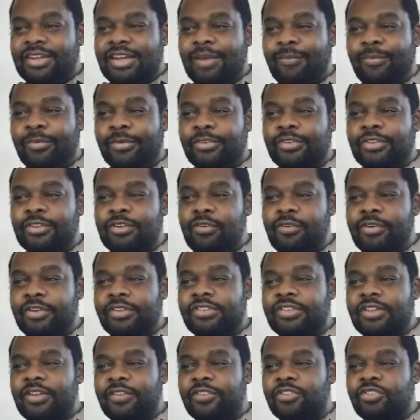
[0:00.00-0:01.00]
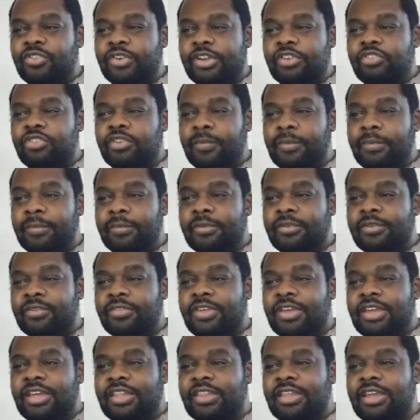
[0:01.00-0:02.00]
A person going stealth is trying to trick people into
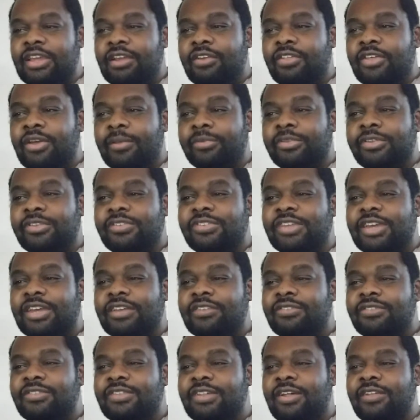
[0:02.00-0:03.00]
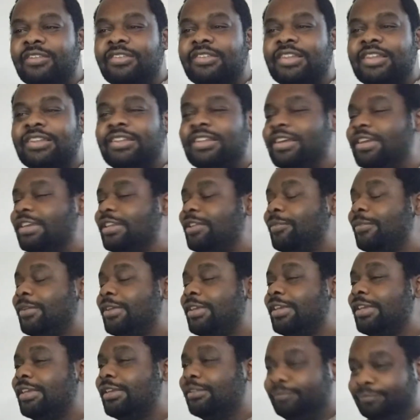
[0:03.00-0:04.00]
thinking they are the opposite sex. is lying to
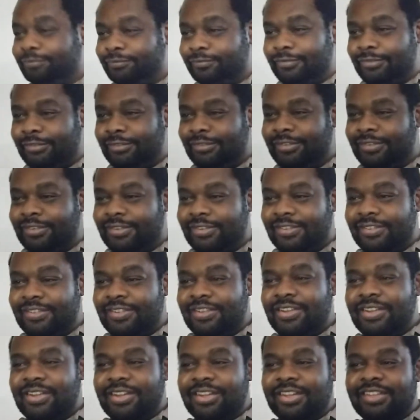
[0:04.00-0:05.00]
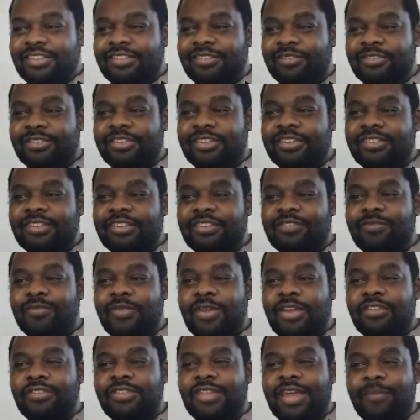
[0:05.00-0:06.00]
me. Hmm, hmm, Someone says this,
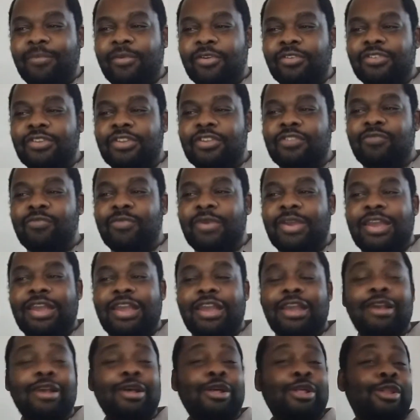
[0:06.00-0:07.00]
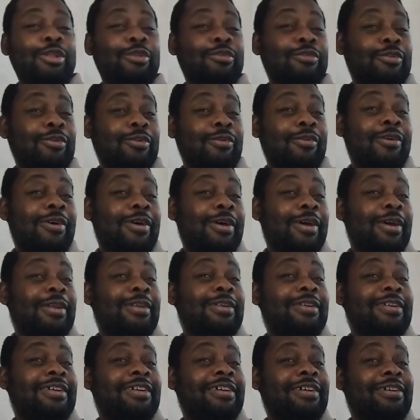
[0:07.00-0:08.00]
this, that person is male for
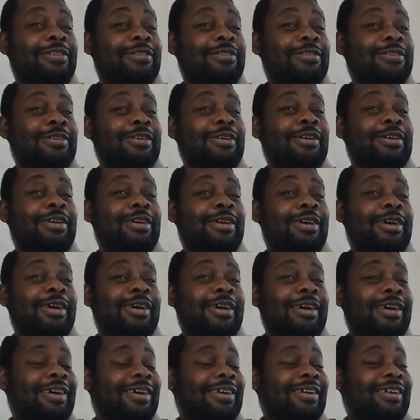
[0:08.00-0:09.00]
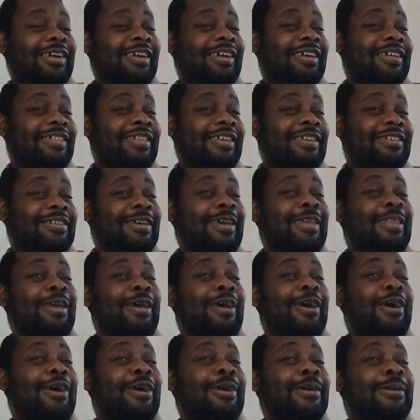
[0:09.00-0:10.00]
one, because uh, uh, they say they
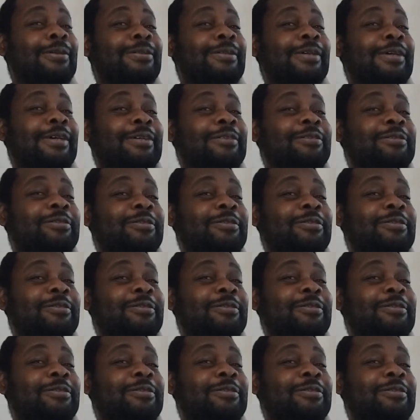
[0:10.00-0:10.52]
are. like,